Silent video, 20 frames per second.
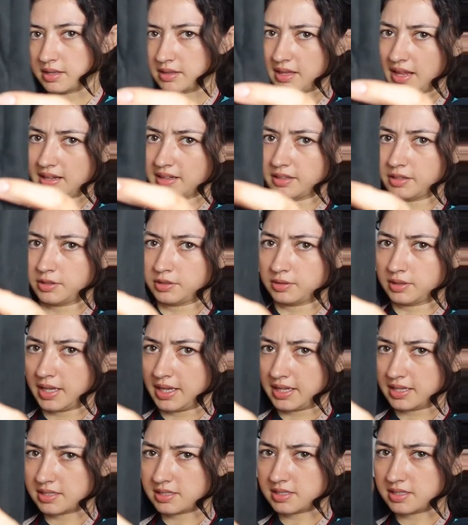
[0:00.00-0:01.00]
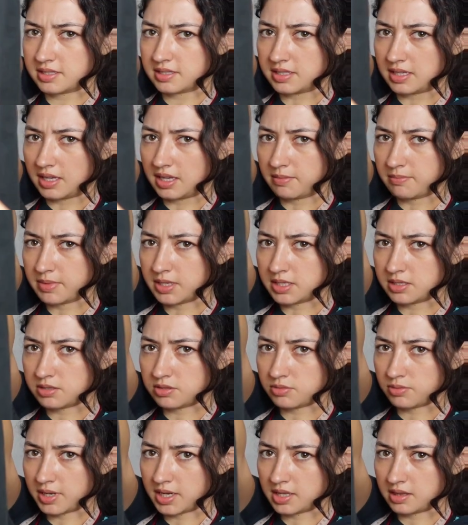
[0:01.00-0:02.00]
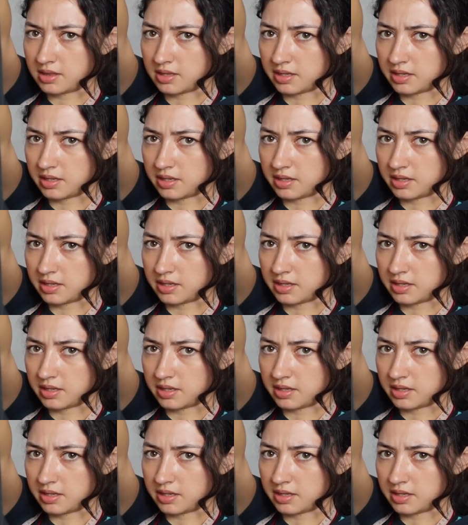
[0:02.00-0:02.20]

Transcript: that little like seam is right